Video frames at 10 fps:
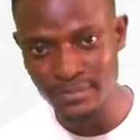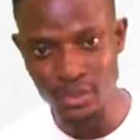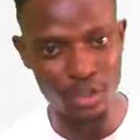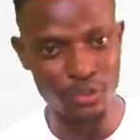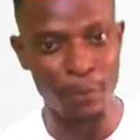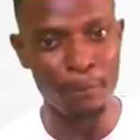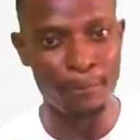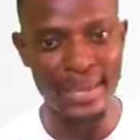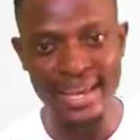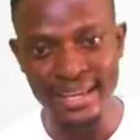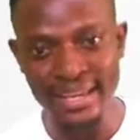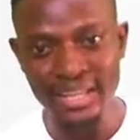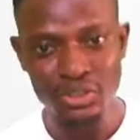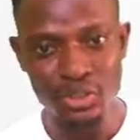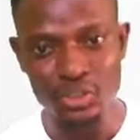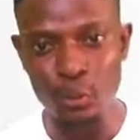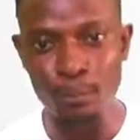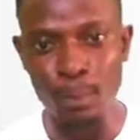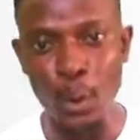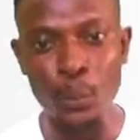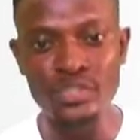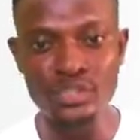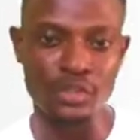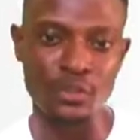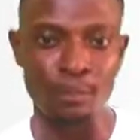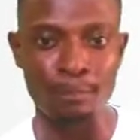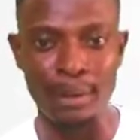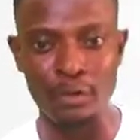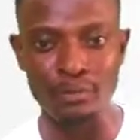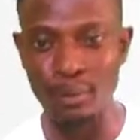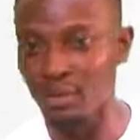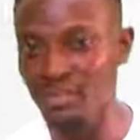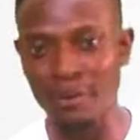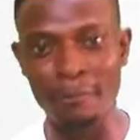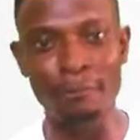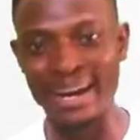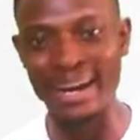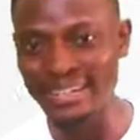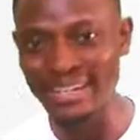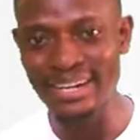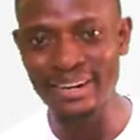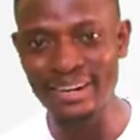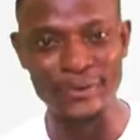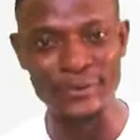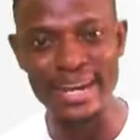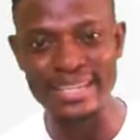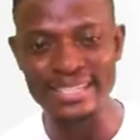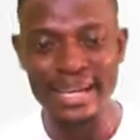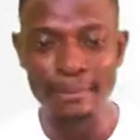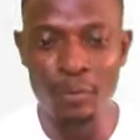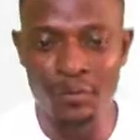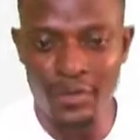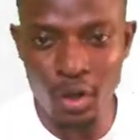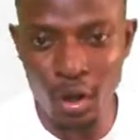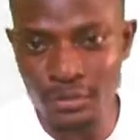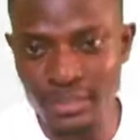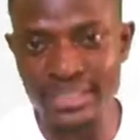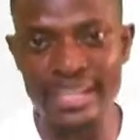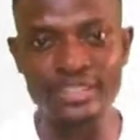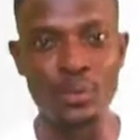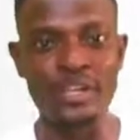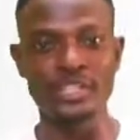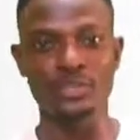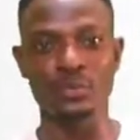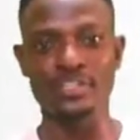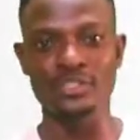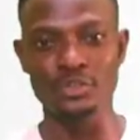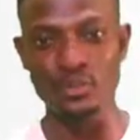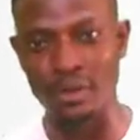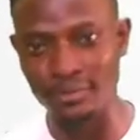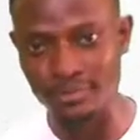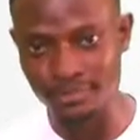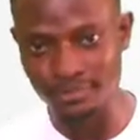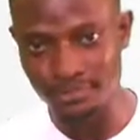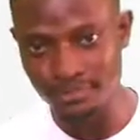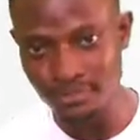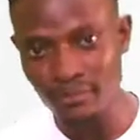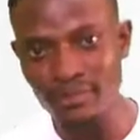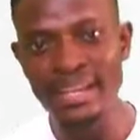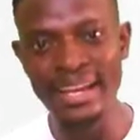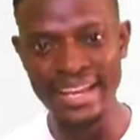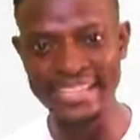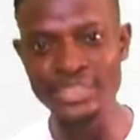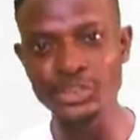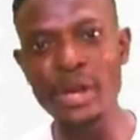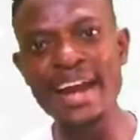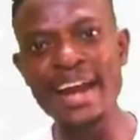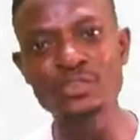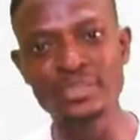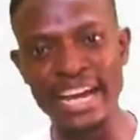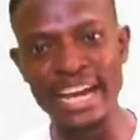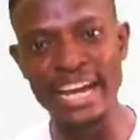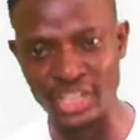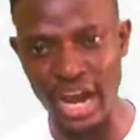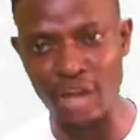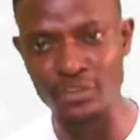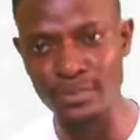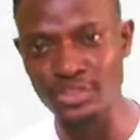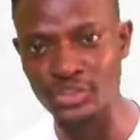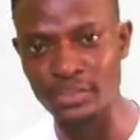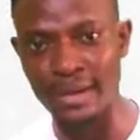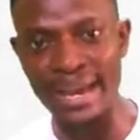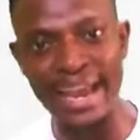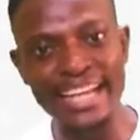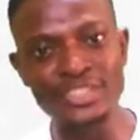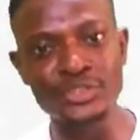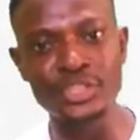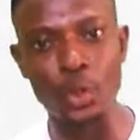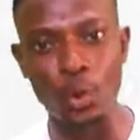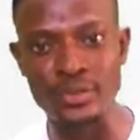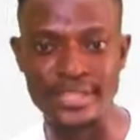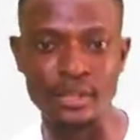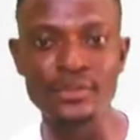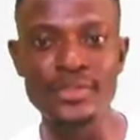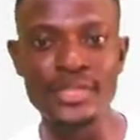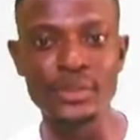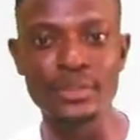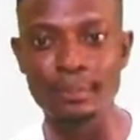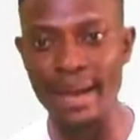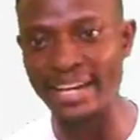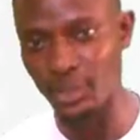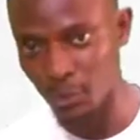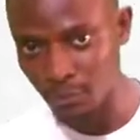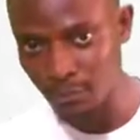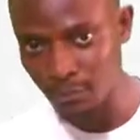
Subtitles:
Not compare, not compose, not compound, but compile. Alright, moving on to the next question, question 12. He tried to dash the house mistress by entering the hostel through the back door.